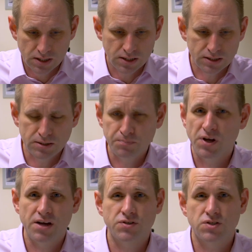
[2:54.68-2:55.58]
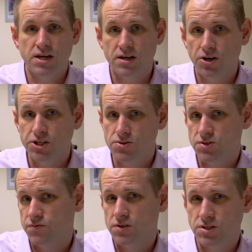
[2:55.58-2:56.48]
I have to say, I use
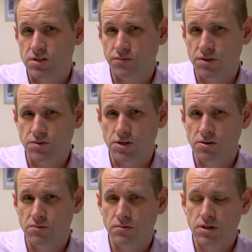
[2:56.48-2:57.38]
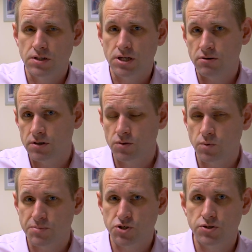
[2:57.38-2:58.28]
Affinity Photo, and here at the
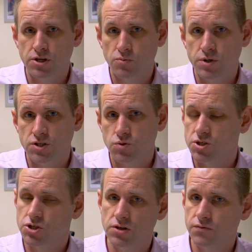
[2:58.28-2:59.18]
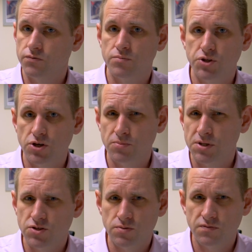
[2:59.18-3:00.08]
web studio, we switched over from Adobe
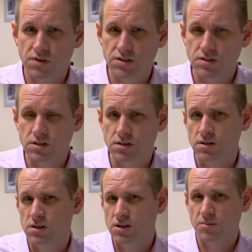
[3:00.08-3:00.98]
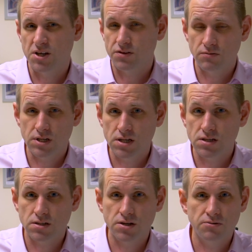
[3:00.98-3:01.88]
to Affinity about 3
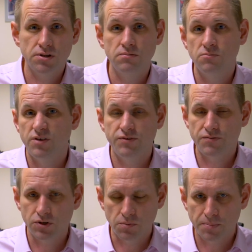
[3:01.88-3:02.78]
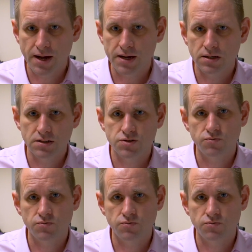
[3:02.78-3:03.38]
years ago, and we've never looked back. It's a